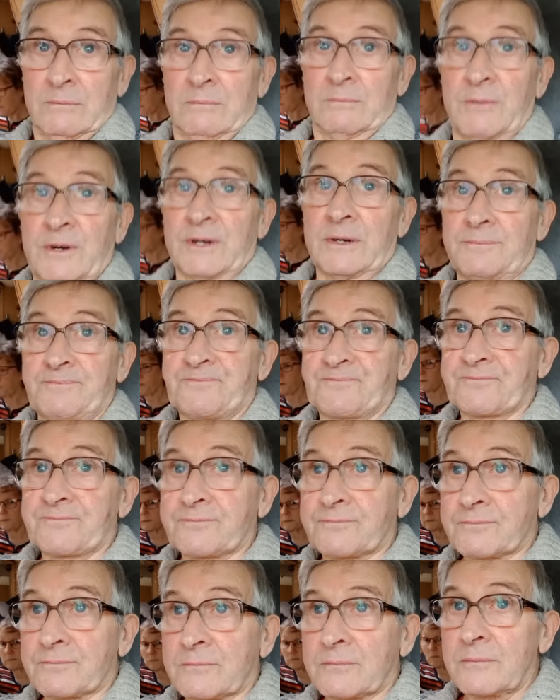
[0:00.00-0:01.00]
But
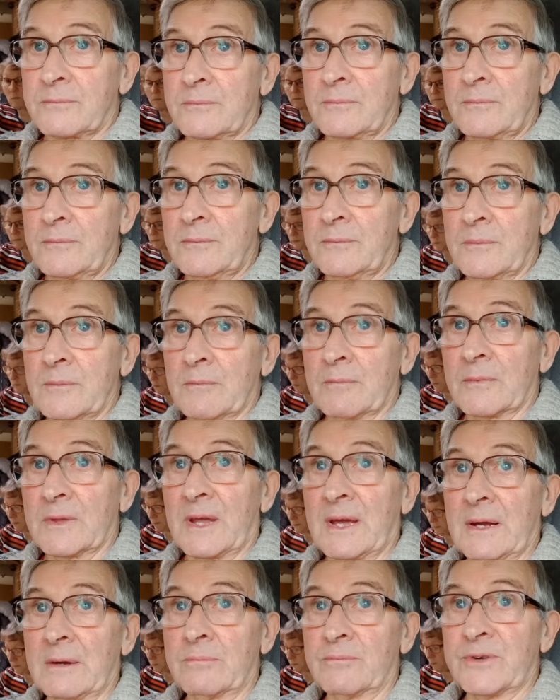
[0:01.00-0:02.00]

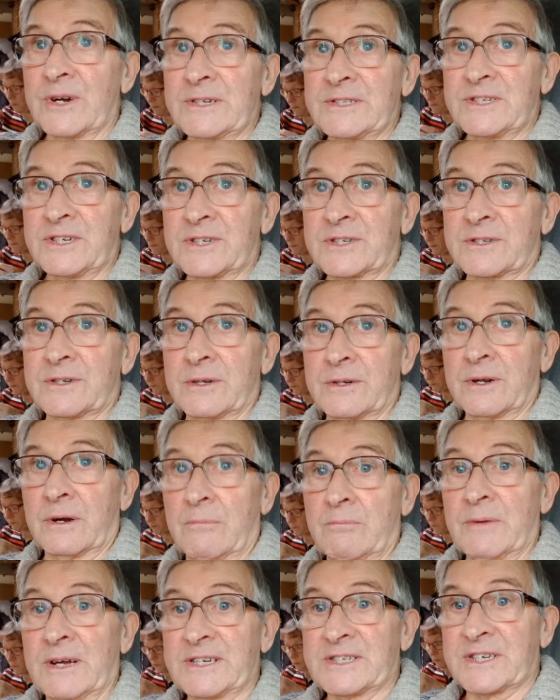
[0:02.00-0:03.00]
I'm registered
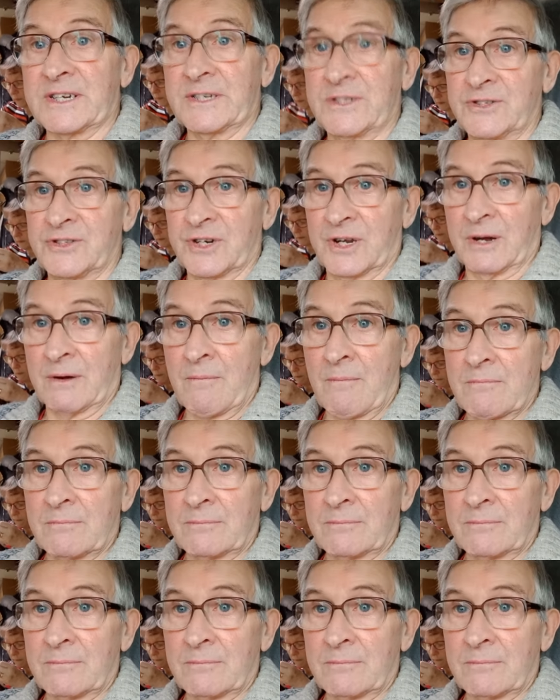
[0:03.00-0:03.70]
on Messenger.